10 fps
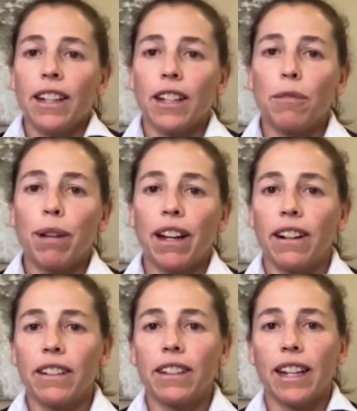
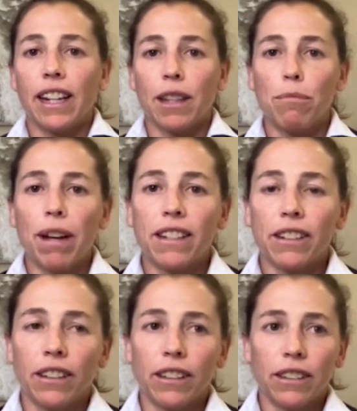compared to like the
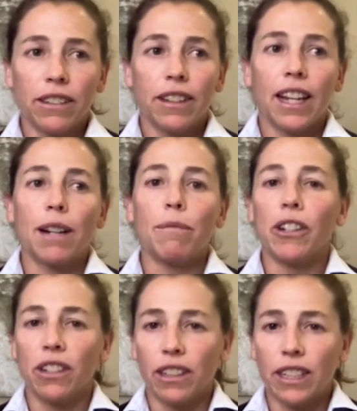mental and
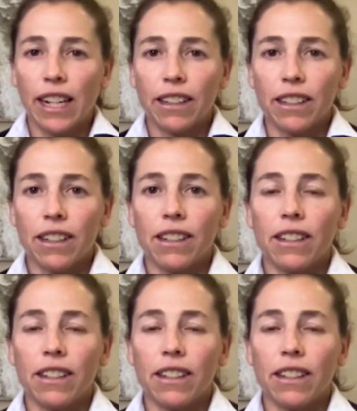emotional challenges.